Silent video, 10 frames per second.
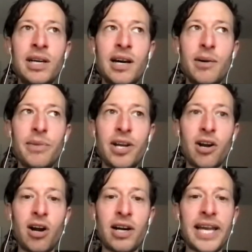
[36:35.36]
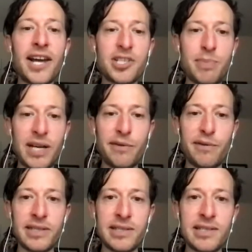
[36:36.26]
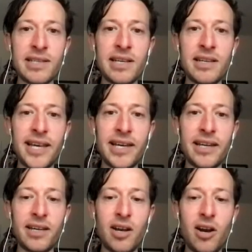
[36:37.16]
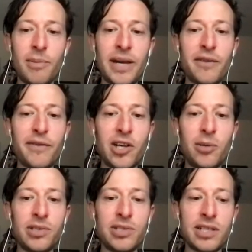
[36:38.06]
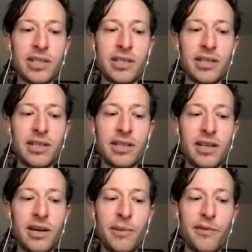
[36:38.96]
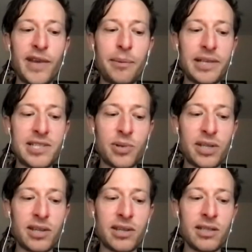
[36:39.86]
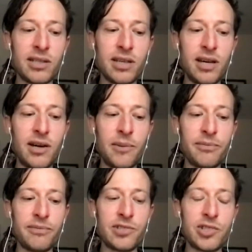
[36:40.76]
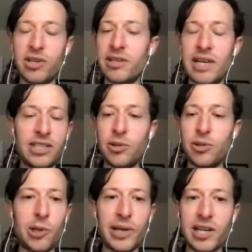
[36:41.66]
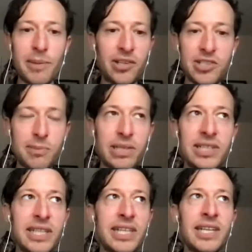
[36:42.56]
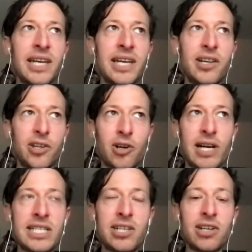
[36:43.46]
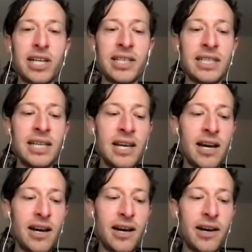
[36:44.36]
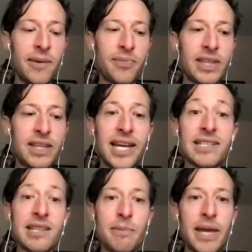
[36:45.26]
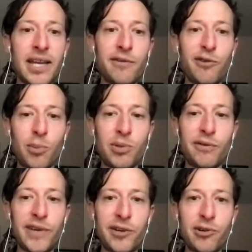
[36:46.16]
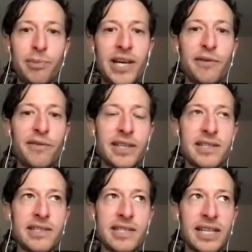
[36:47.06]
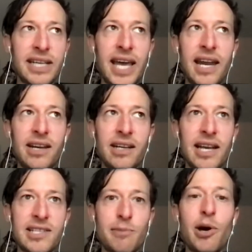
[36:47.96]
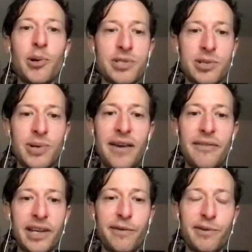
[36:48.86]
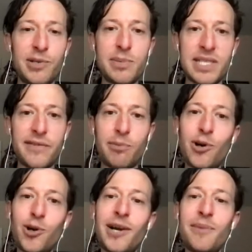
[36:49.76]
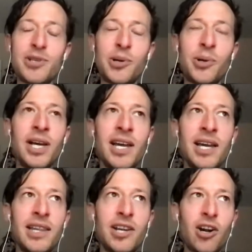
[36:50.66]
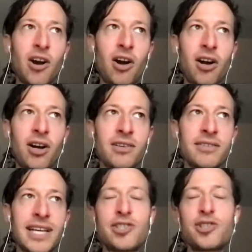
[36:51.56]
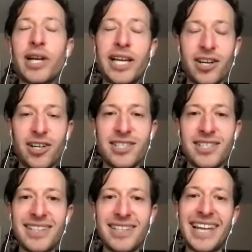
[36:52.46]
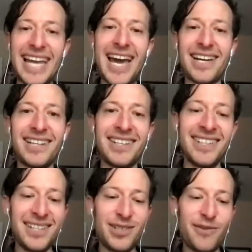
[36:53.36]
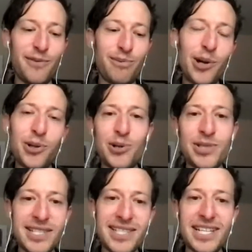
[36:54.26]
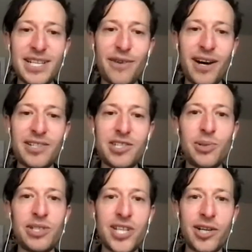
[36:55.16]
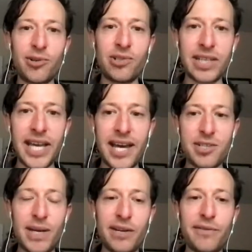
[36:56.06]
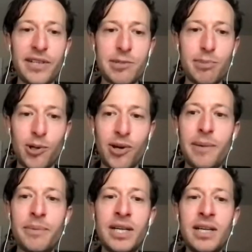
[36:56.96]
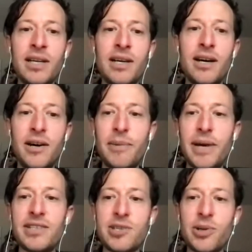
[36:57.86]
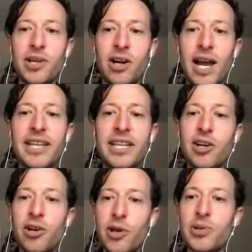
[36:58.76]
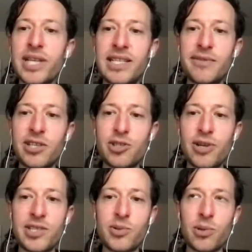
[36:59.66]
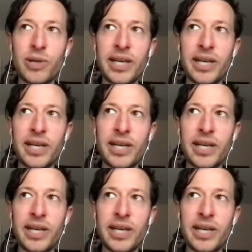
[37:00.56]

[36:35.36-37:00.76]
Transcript: there are cash benefits that are made available to families with certain, low-income eligibility and other criteria. That is the main form of federal benefits in Canada, as opposed to having a food-specific program. So it's trickier to add a produce incentive onto a general cash benefits program. And so I think there are those kinds of constraints where